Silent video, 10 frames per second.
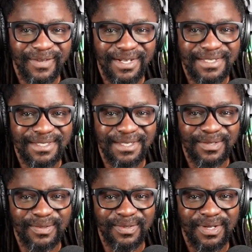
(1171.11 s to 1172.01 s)
I'll see
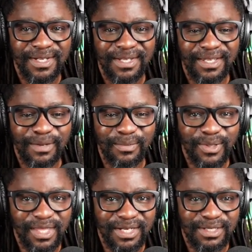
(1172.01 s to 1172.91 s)
you in
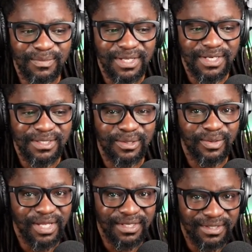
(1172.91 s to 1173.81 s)
about 30 minutes
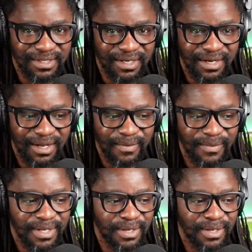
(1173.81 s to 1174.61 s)
on Instagram,